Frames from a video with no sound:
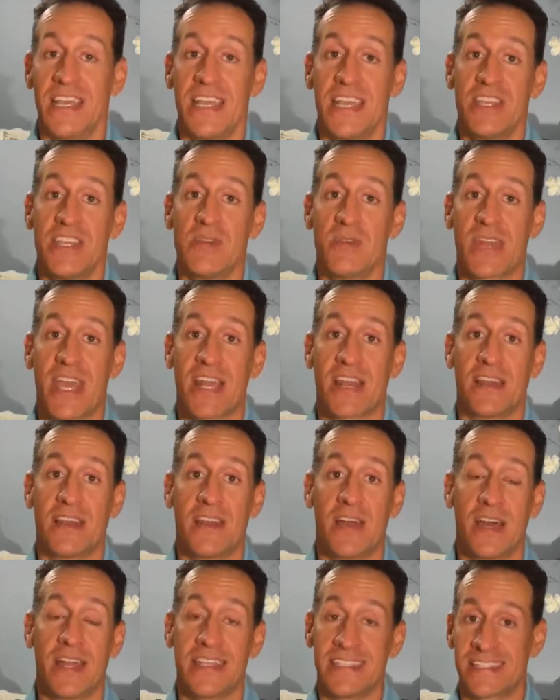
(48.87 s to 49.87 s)
You'll get
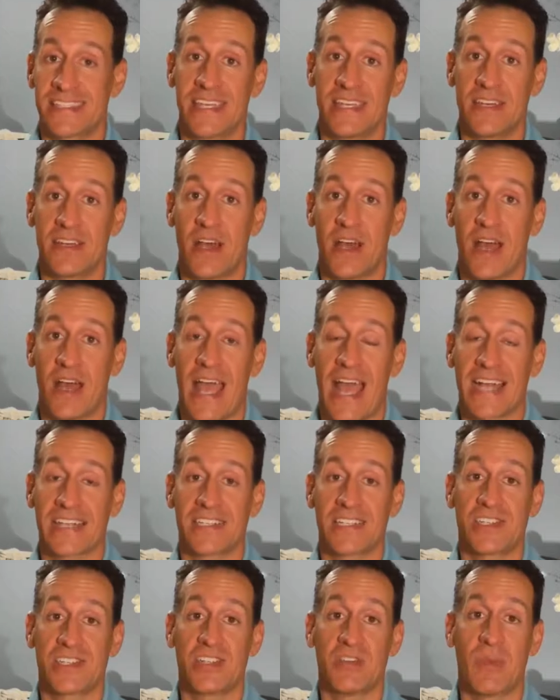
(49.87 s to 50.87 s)
an instant uh,
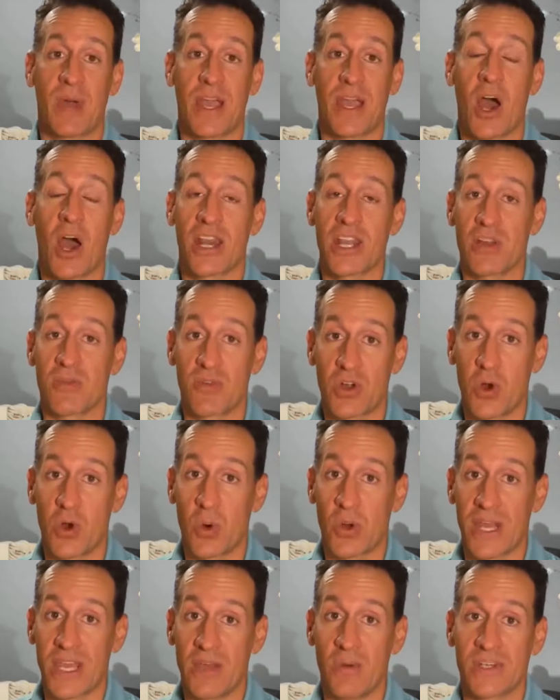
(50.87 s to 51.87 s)
access to my audio
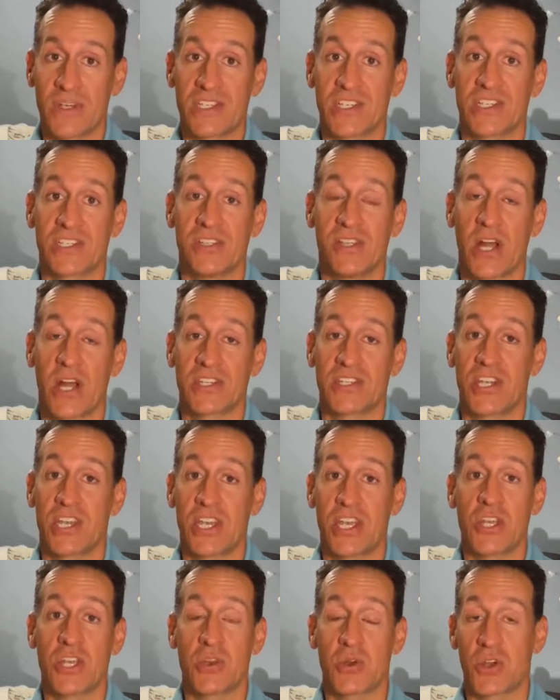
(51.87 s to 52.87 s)
recording, which is
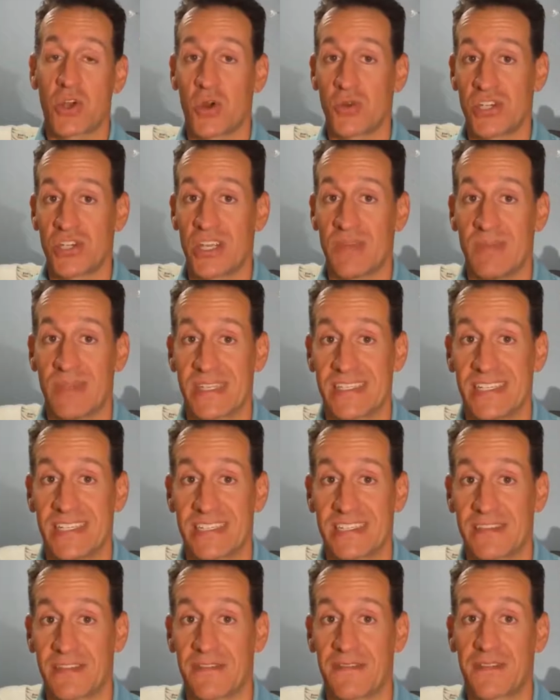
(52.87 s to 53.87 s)
launching your coaching
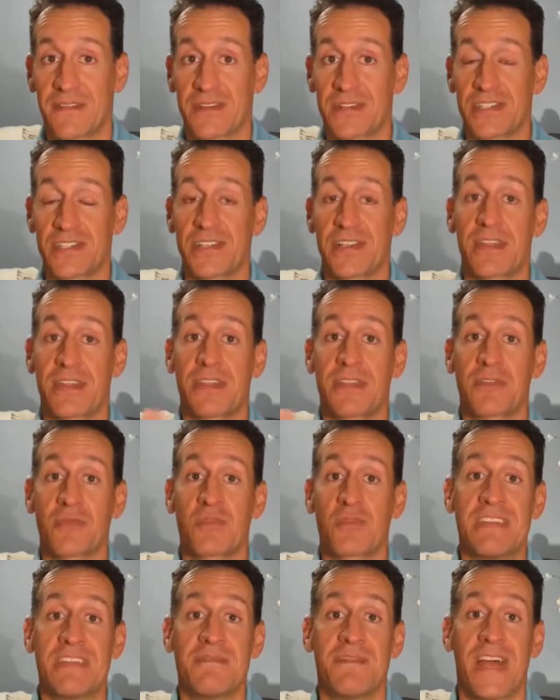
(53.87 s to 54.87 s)
business, the first
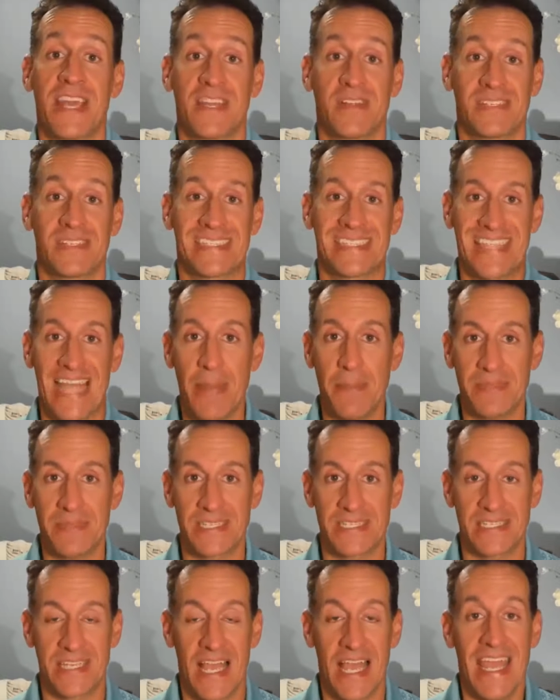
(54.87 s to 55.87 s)
three vital
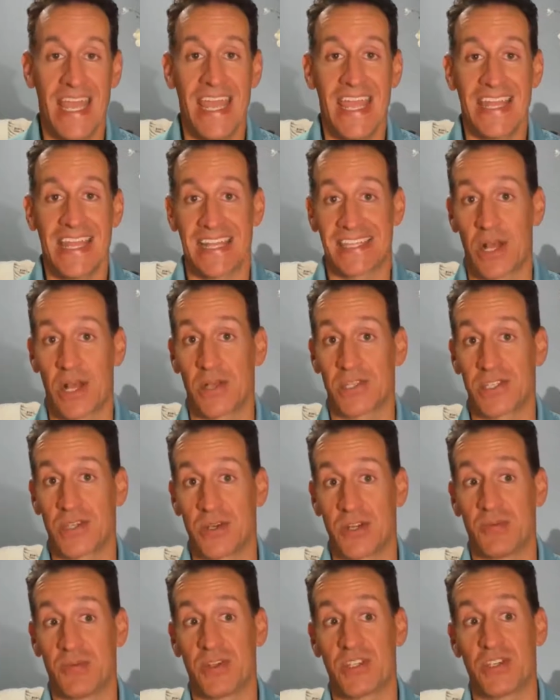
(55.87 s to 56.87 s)
steps. That's also
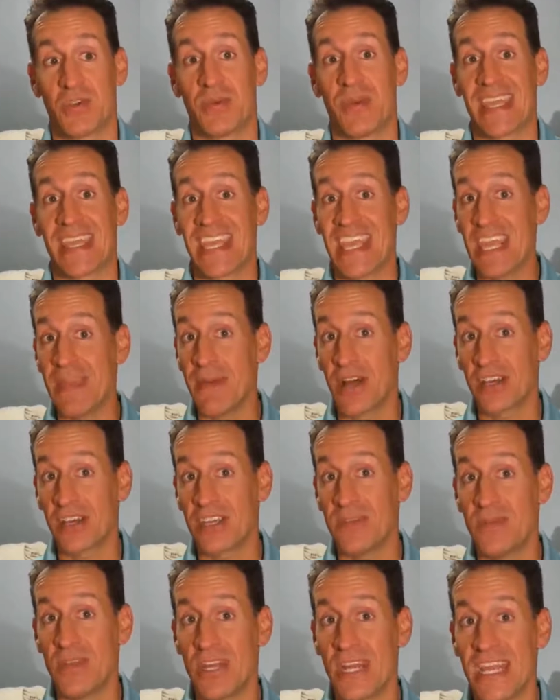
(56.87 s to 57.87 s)
going to put you in my email
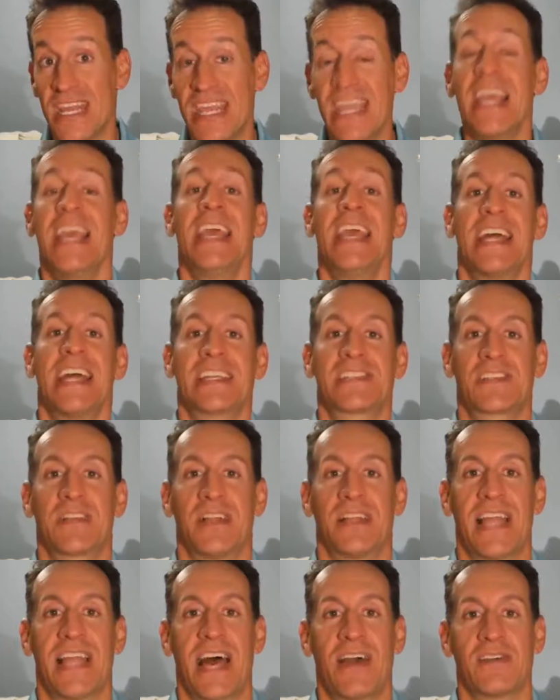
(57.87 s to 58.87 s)
community. That's going to
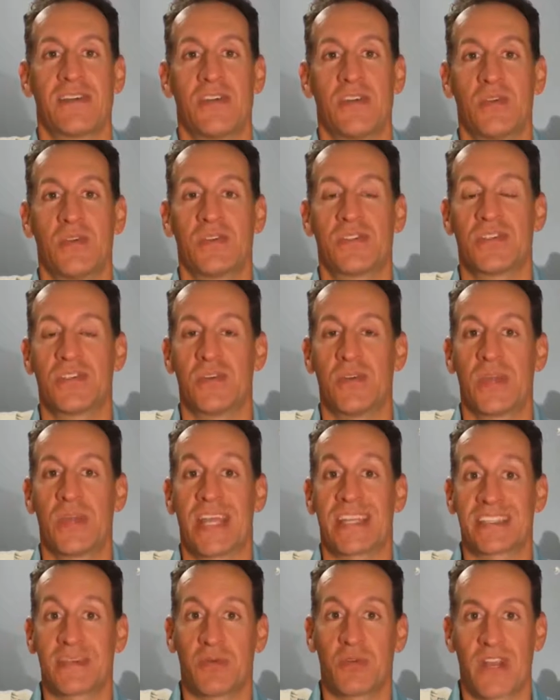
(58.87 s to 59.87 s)
allow you to
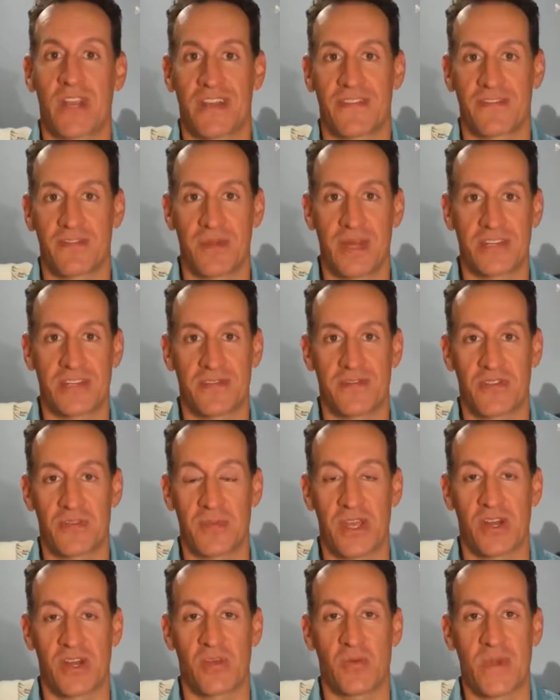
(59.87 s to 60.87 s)
get some great information from
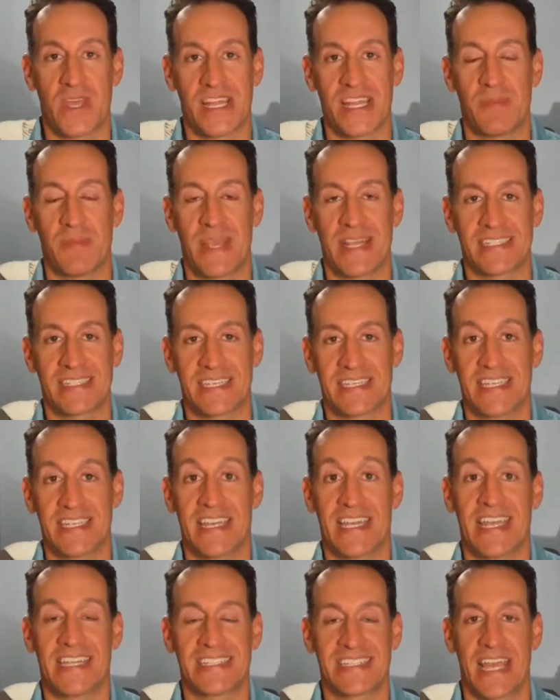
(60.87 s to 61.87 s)
me on a weekly basis
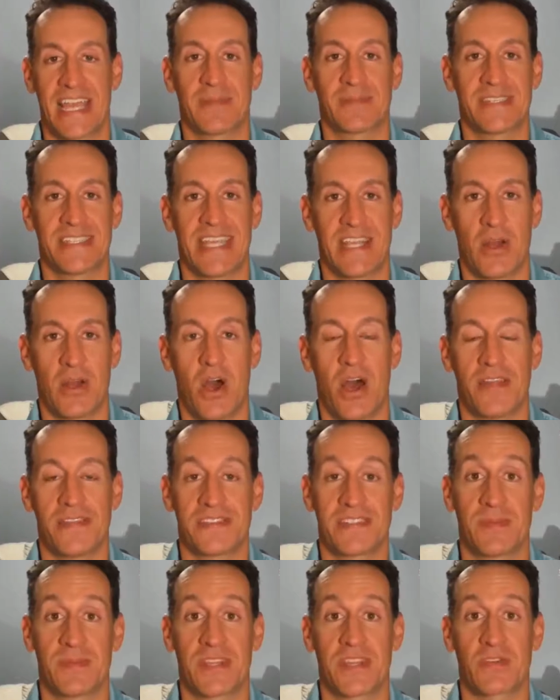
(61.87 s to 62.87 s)
and stay up to date on
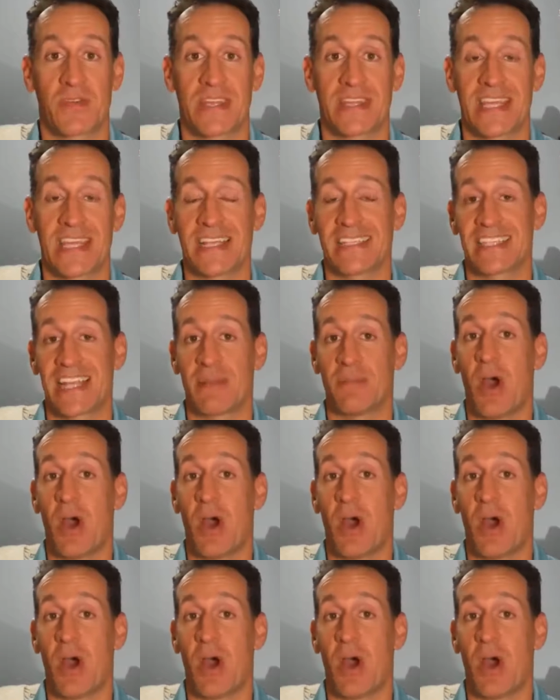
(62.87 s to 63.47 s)
some of the great things that I'm